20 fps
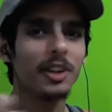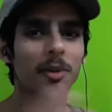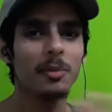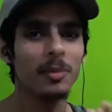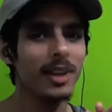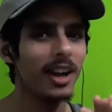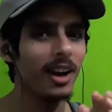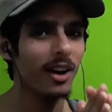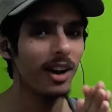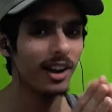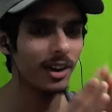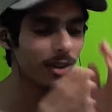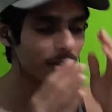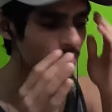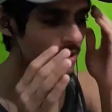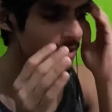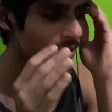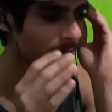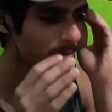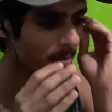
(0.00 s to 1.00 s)
hear me out. I know
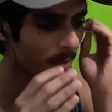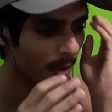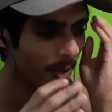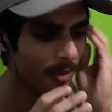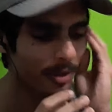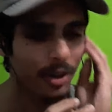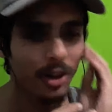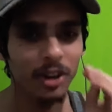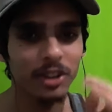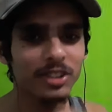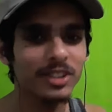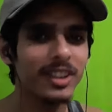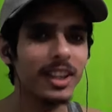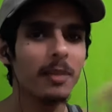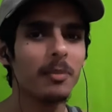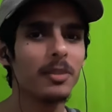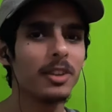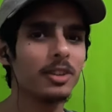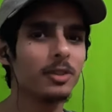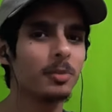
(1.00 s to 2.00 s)
you probably gonna
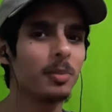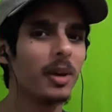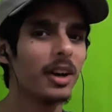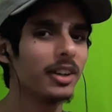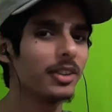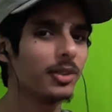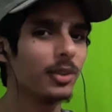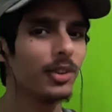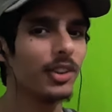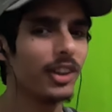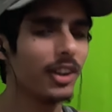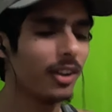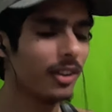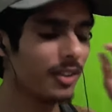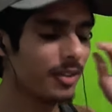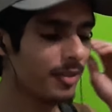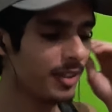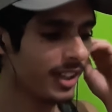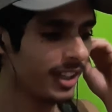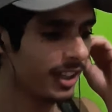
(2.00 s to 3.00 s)
skip this part to the
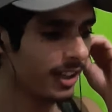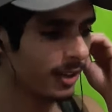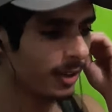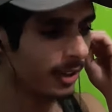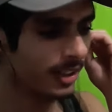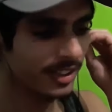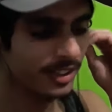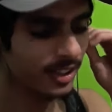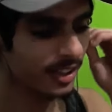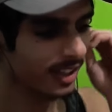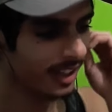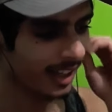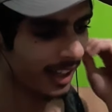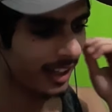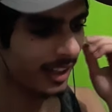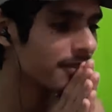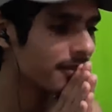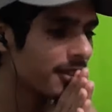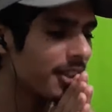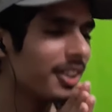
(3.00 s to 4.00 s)
other video. It's
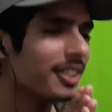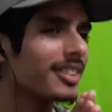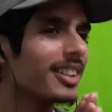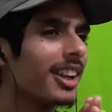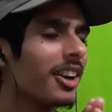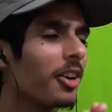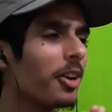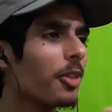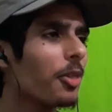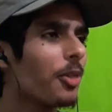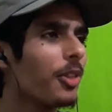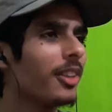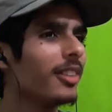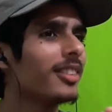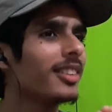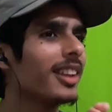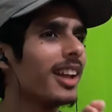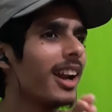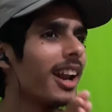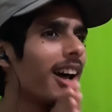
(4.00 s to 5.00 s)
okay. There's a lot of
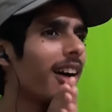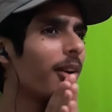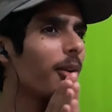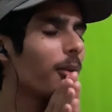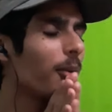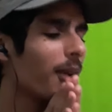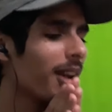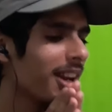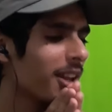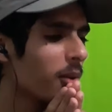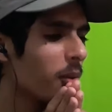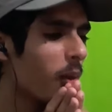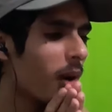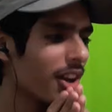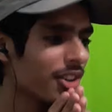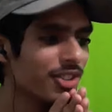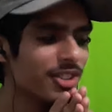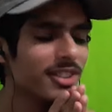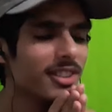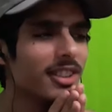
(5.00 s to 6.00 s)
things that I already
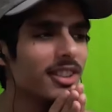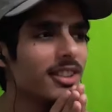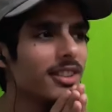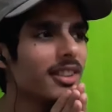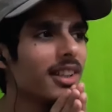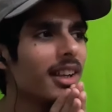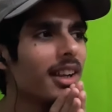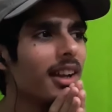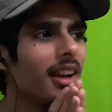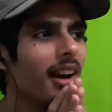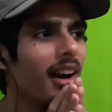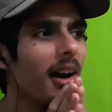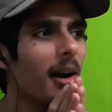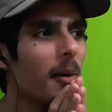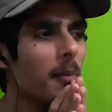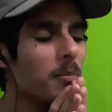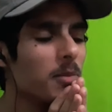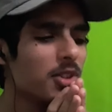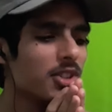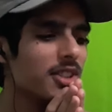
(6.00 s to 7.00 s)
watched this
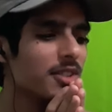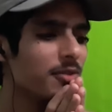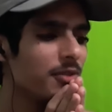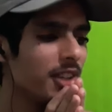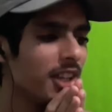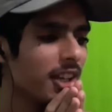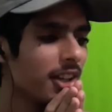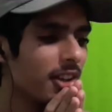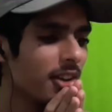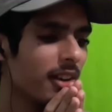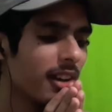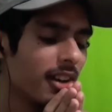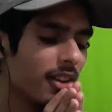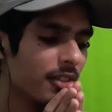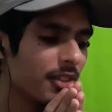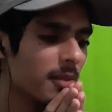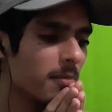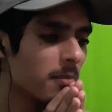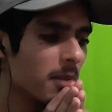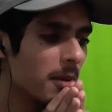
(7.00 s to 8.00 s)
music video and
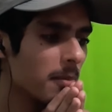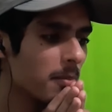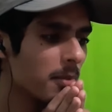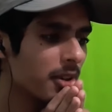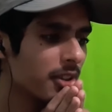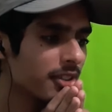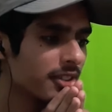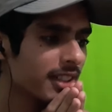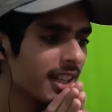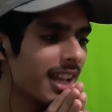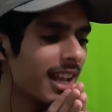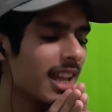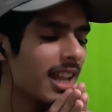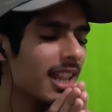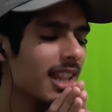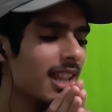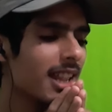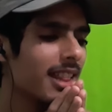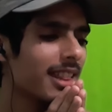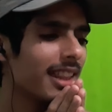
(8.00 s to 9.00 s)
on the members.
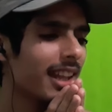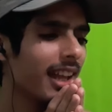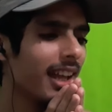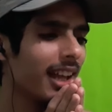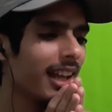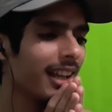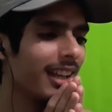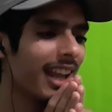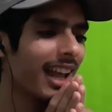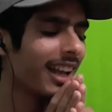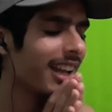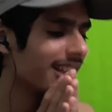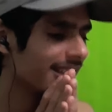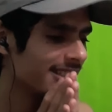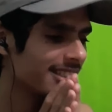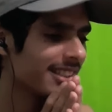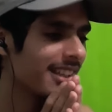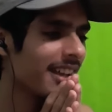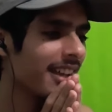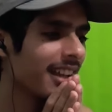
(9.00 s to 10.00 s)
That, like I
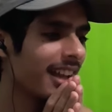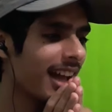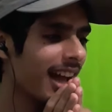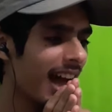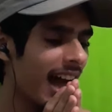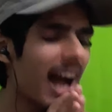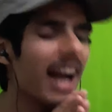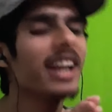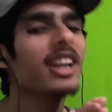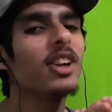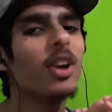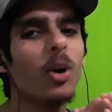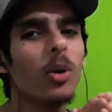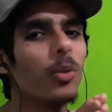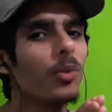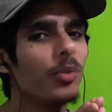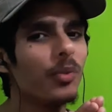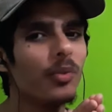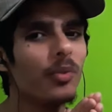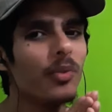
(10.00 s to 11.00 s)
said, I
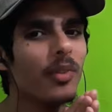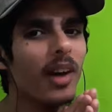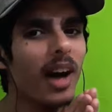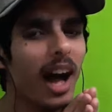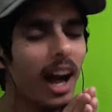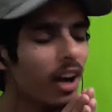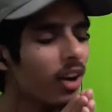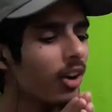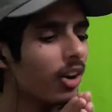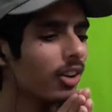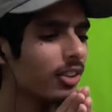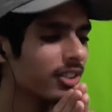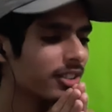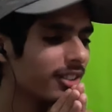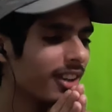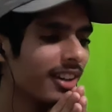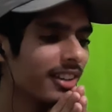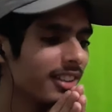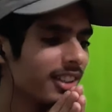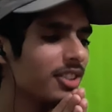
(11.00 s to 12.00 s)
know I'm gonna
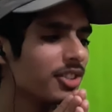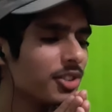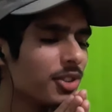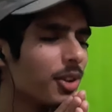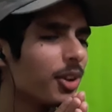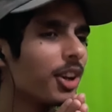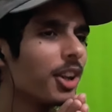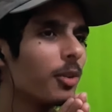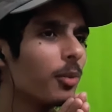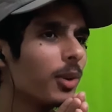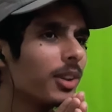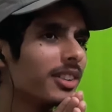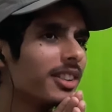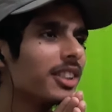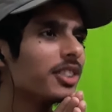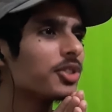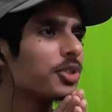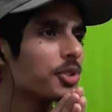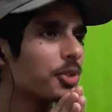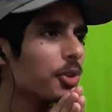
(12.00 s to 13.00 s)
start this journey with
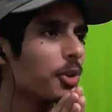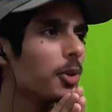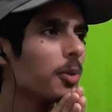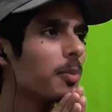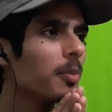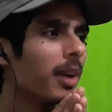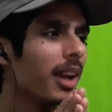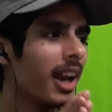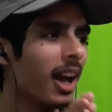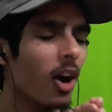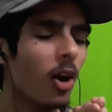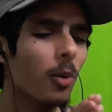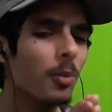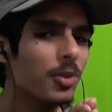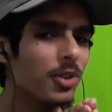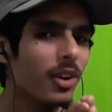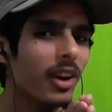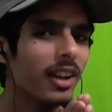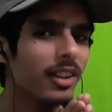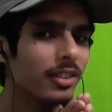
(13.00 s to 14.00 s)
this group, and I hope
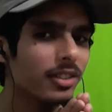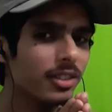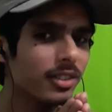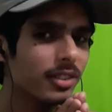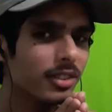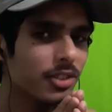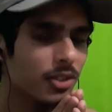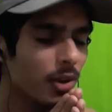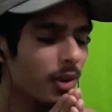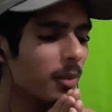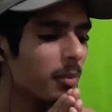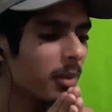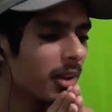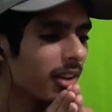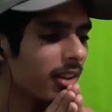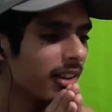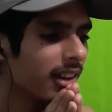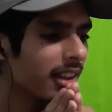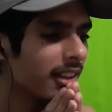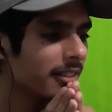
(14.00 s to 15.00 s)
you guys join me
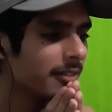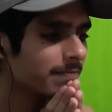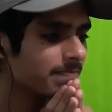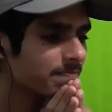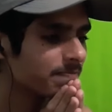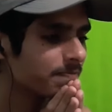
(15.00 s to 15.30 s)
on it.